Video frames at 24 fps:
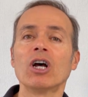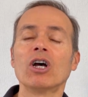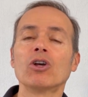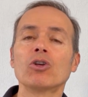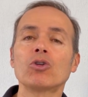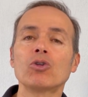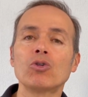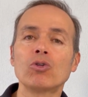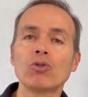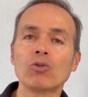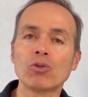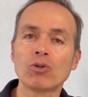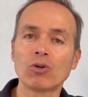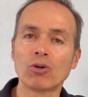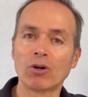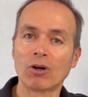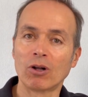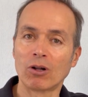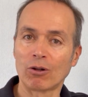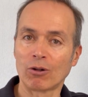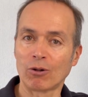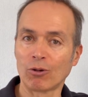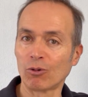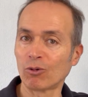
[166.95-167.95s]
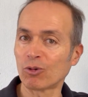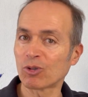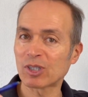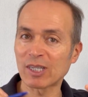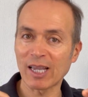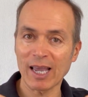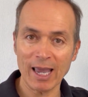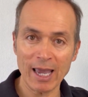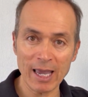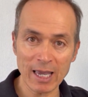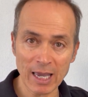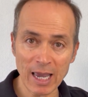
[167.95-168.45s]
you lose
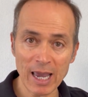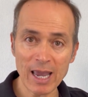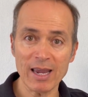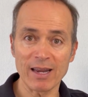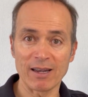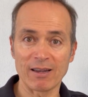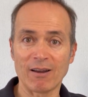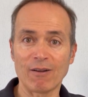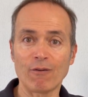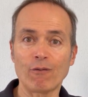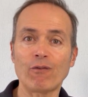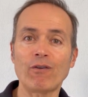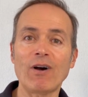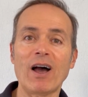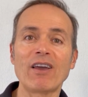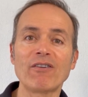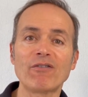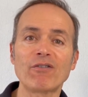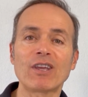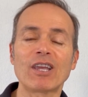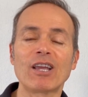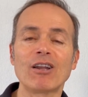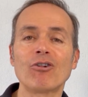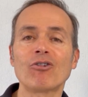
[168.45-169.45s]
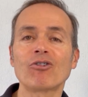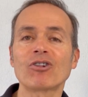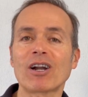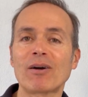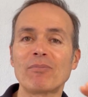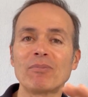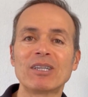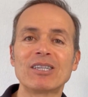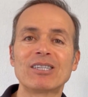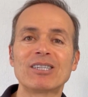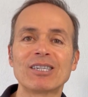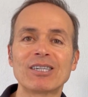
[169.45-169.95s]
again 5 kilograms
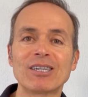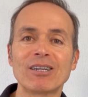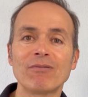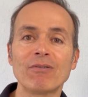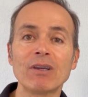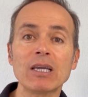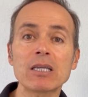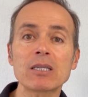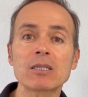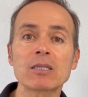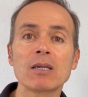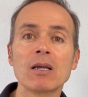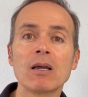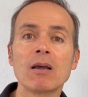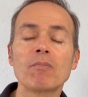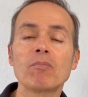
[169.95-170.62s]
in 3 weeks,